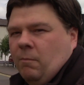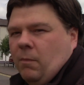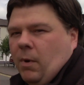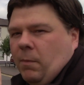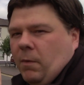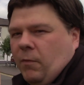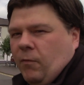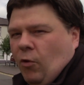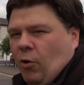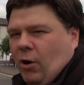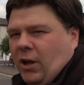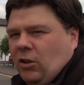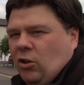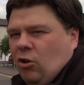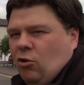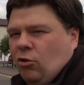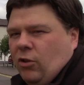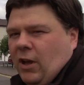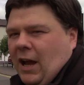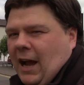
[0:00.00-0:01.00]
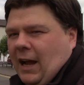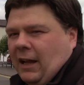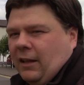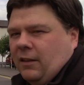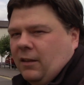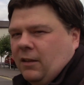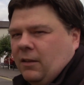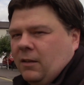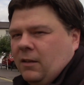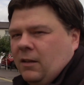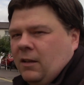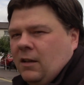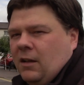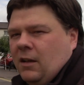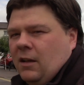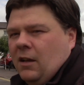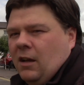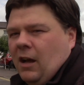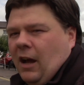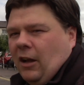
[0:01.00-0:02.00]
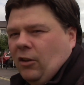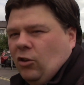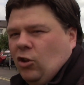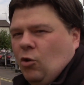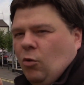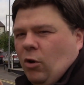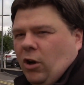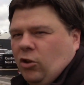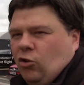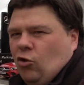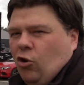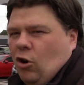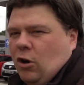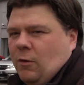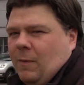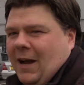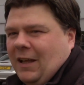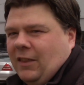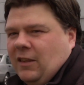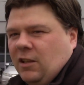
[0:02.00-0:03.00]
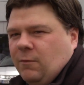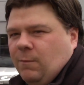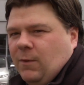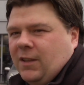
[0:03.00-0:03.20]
But before I do that, I do want to talk about this